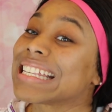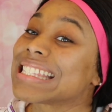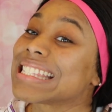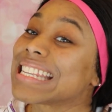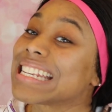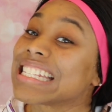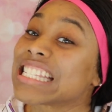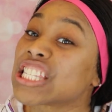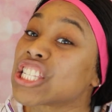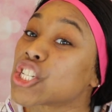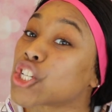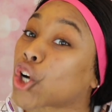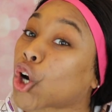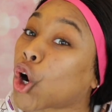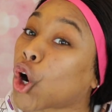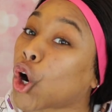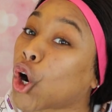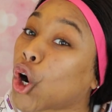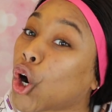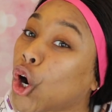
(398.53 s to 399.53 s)

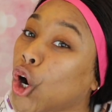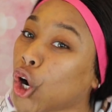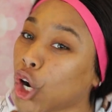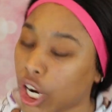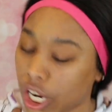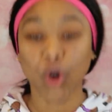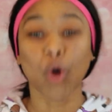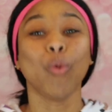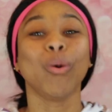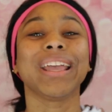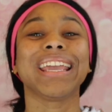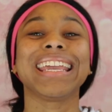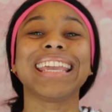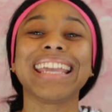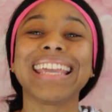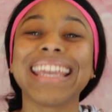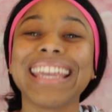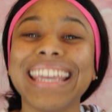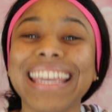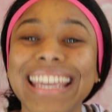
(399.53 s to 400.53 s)
sister,
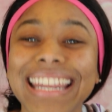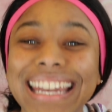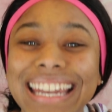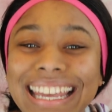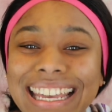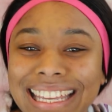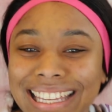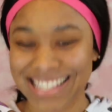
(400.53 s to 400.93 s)
queen,